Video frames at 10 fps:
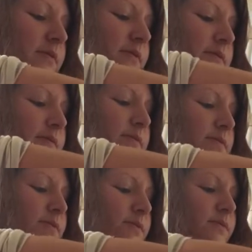
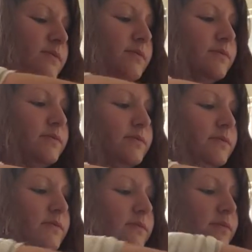
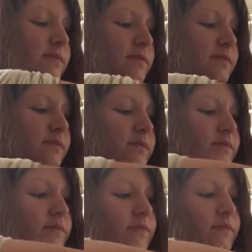
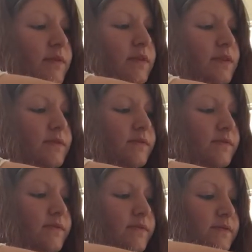
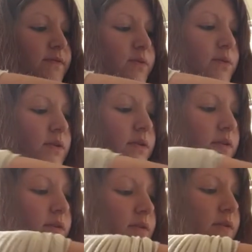
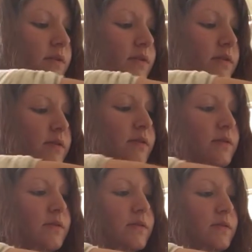
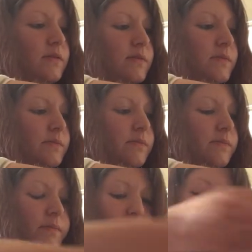
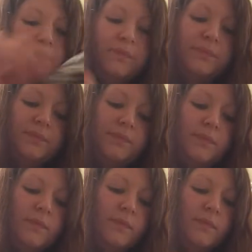
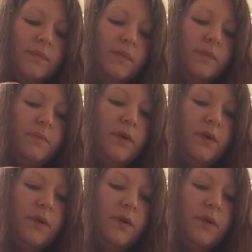Nobody speaks.